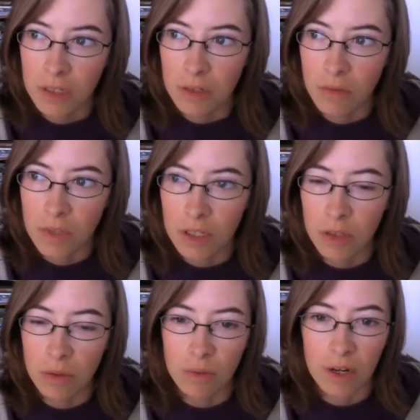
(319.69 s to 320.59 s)
really
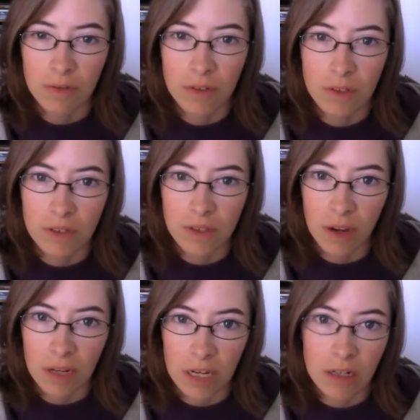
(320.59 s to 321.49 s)
cool references out
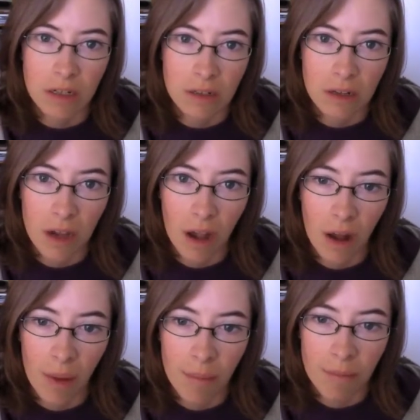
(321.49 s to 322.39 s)
here.
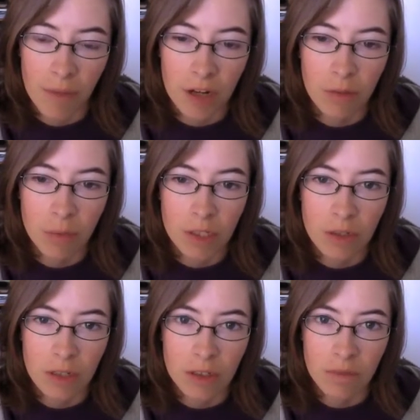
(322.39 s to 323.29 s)
And I've been
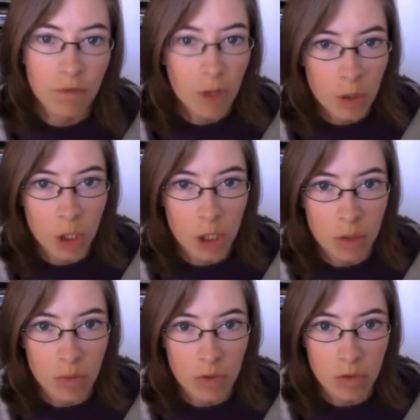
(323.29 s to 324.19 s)
doing some photo
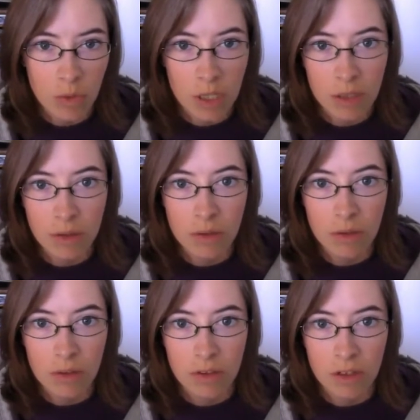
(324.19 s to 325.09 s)
shoots with
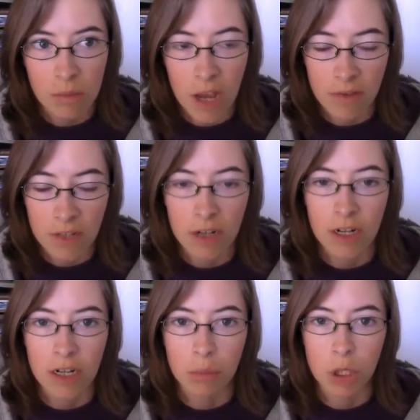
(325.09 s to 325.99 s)
some
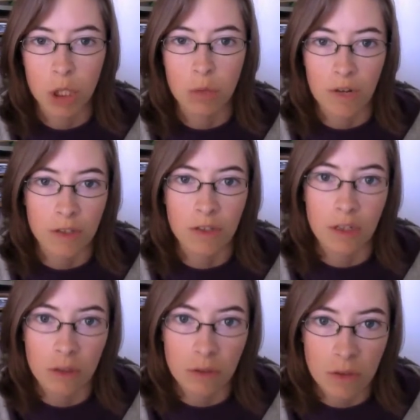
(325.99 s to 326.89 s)
aviary pigeon
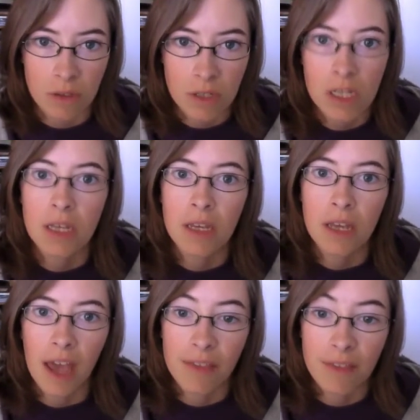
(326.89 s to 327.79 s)
rescues,
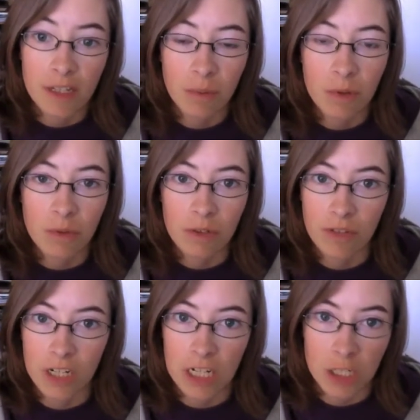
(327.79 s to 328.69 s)
and that's been really
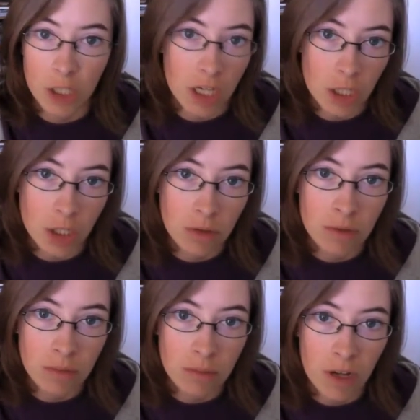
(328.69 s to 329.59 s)
fun and
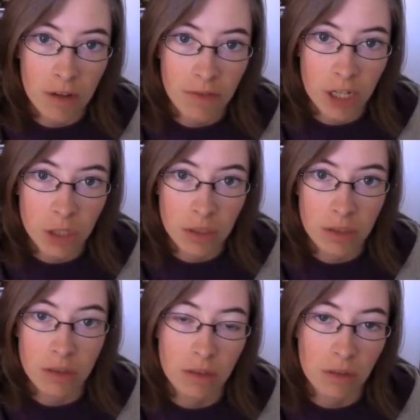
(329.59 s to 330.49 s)
educational. I've actually
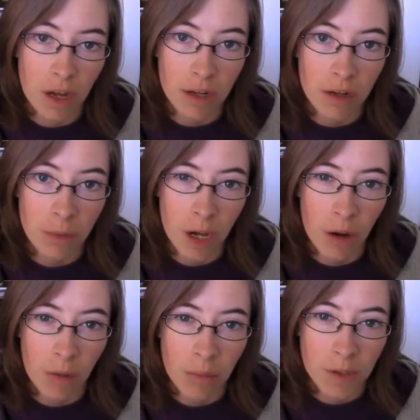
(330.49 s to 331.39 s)
learned a lot
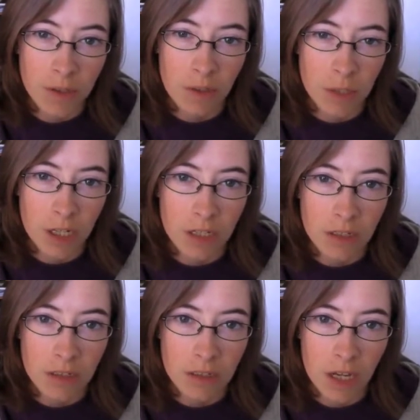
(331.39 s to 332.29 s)
about my
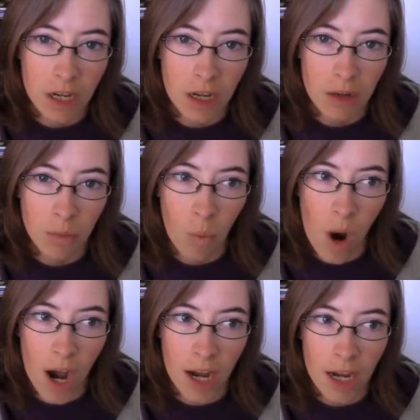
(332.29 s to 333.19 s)
subject and
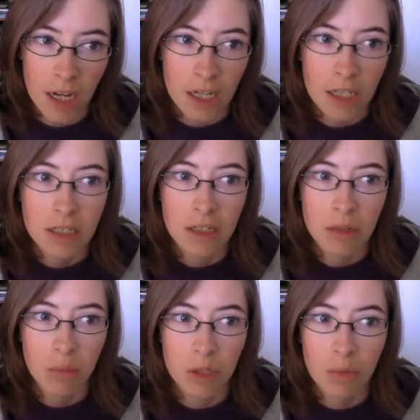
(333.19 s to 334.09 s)
why
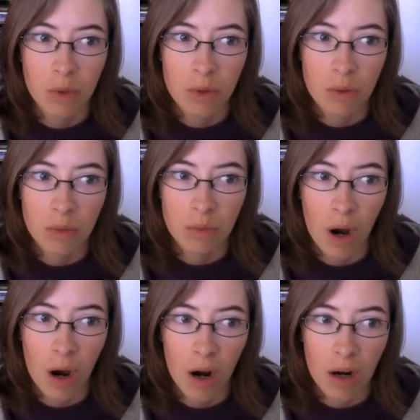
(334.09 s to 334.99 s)
people
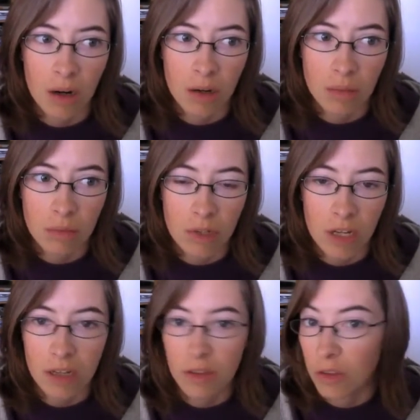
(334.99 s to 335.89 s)
are
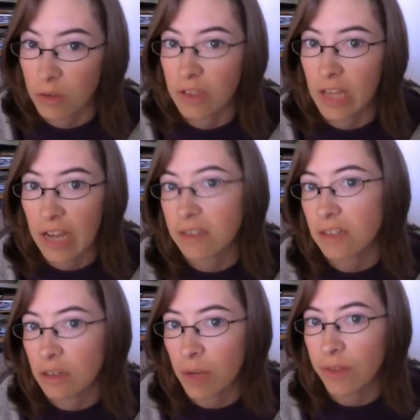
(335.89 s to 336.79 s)

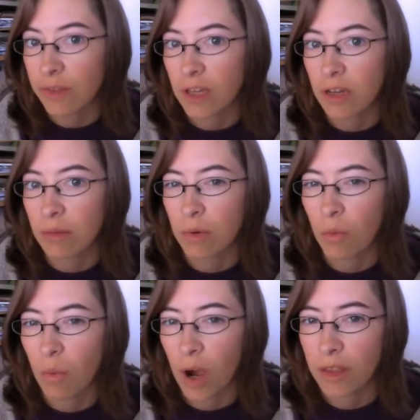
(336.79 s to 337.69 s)
enthusiastic about them
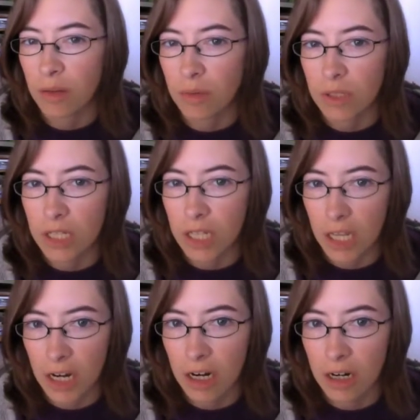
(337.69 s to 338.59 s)
and why they really
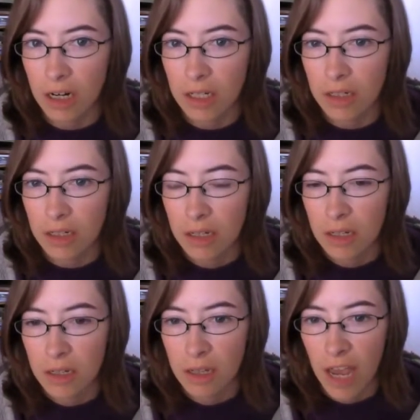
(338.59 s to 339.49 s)
care, and
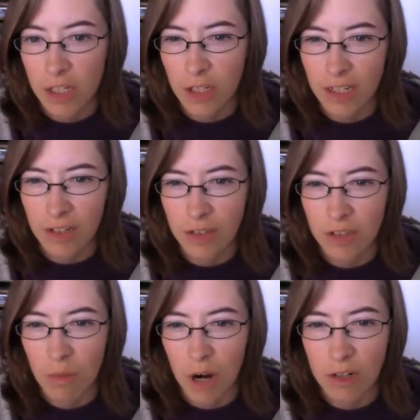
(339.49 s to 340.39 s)
actually how
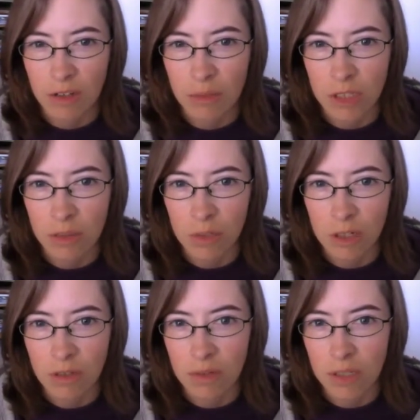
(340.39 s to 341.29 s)
smart some of these
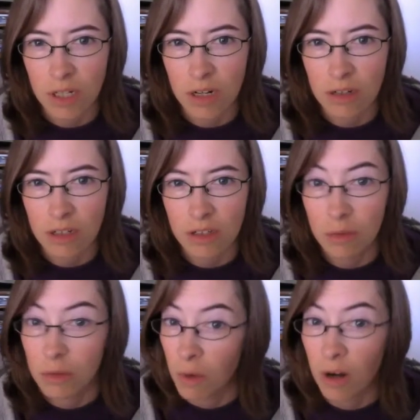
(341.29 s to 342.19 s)
birds really are, because some of
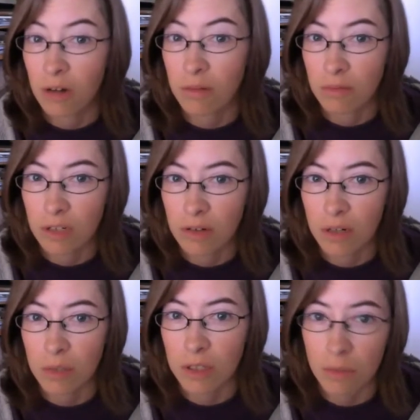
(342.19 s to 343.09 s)
them are
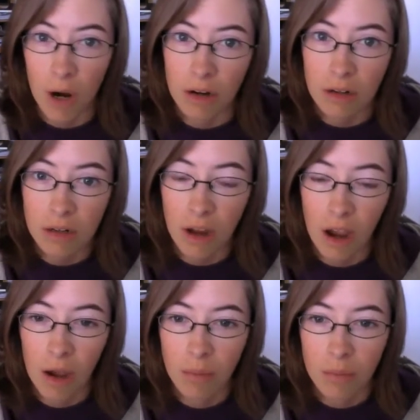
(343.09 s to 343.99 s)
incredibly smart.
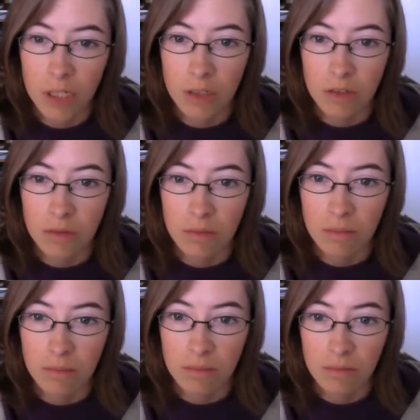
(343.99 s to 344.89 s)
Pigeons
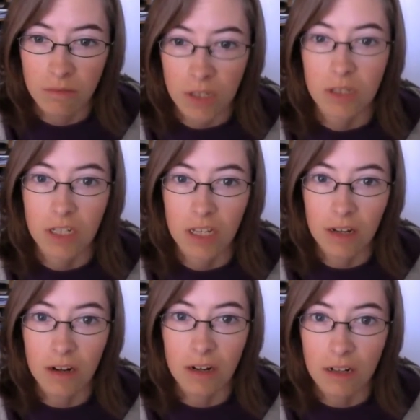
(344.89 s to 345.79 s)
really
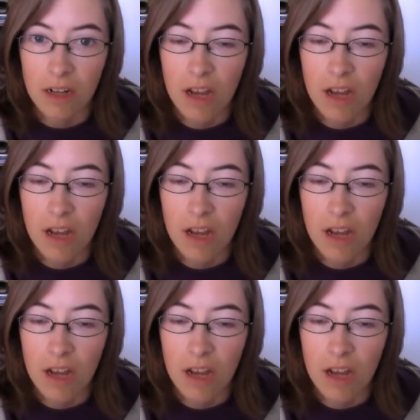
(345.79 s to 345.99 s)
are